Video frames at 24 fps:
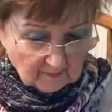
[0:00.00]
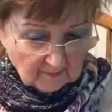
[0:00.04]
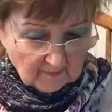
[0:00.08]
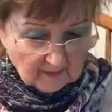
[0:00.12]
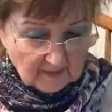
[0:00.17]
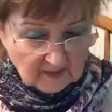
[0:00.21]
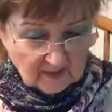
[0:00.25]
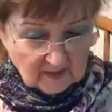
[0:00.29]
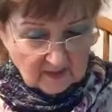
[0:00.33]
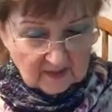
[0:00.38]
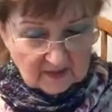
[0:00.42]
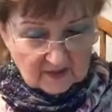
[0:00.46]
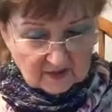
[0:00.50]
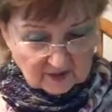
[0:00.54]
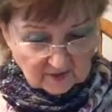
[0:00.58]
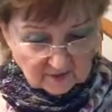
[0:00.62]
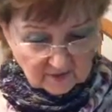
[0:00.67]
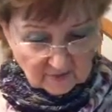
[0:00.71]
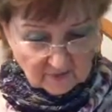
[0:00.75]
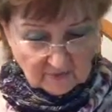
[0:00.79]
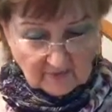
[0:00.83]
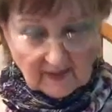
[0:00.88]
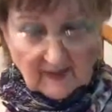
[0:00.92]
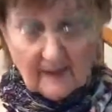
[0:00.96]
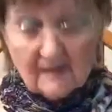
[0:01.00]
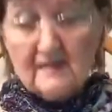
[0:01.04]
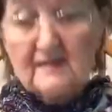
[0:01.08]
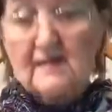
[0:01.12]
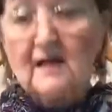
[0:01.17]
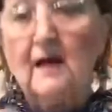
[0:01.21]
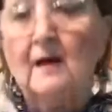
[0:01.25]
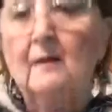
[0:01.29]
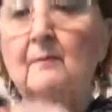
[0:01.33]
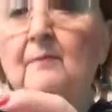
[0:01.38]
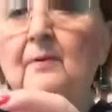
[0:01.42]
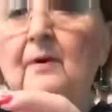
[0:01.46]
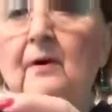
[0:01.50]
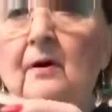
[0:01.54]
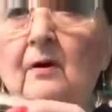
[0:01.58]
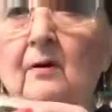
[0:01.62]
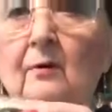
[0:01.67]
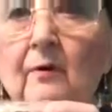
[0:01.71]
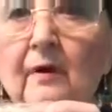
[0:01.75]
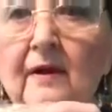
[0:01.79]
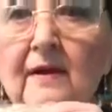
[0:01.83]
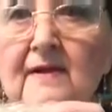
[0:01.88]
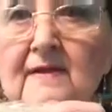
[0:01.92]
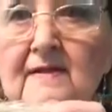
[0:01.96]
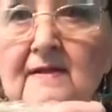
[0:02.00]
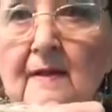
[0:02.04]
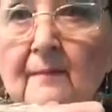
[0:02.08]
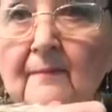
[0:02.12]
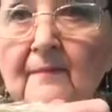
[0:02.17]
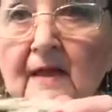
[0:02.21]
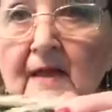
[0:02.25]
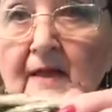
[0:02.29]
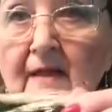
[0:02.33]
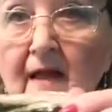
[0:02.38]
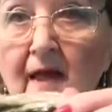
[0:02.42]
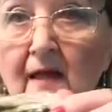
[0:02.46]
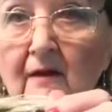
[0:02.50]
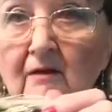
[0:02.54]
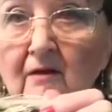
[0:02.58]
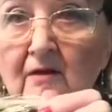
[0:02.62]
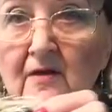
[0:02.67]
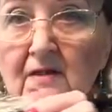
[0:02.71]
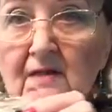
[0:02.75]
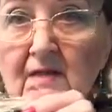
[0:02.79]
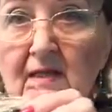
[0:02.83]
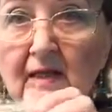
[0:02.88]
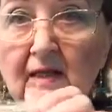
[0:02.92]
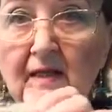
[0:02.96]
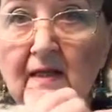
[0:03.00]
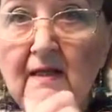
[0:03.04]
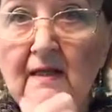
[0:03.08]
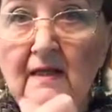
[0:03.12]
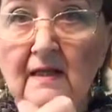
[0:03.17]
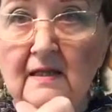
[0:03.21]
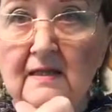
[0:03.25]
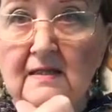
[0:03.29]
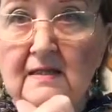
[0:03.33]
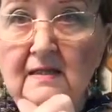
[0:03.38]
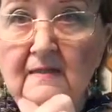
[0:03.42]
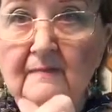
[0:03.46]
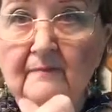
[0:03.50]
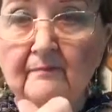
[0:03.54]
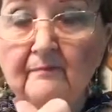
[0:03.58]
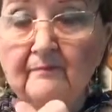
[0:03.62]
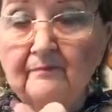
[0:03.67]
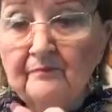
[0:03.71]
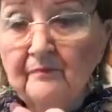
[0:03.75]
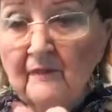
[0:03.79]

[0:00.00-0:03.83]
up. So you end up with something that looks like this.